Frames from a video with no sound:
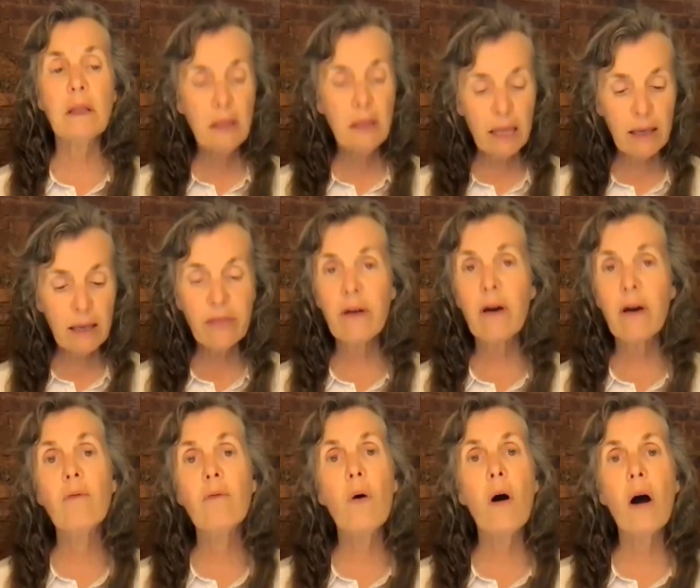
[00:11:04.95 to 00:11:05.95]
length
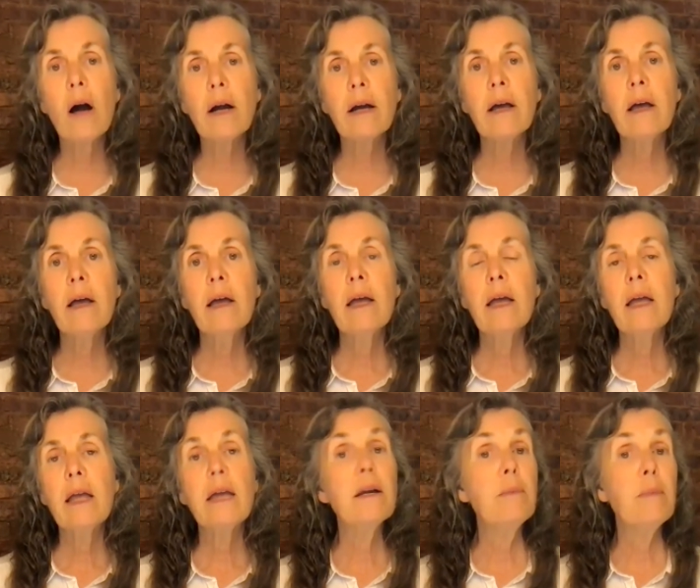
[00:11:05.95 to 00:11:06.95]
of walk
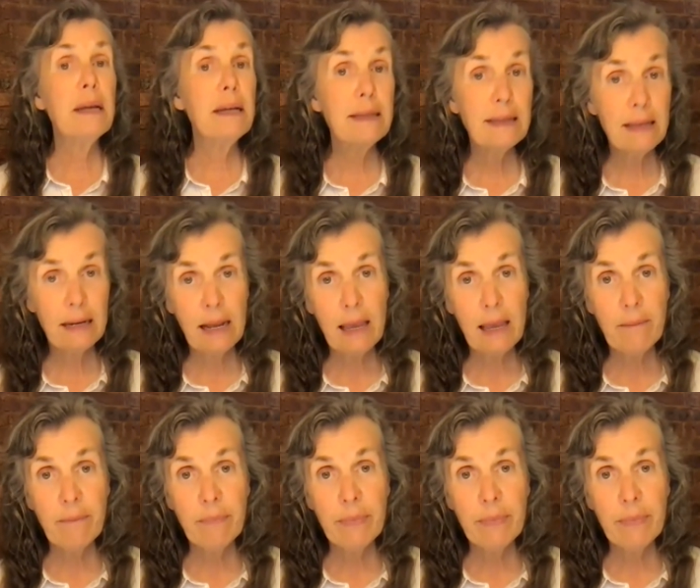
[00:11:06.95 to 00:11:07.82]
in a big city.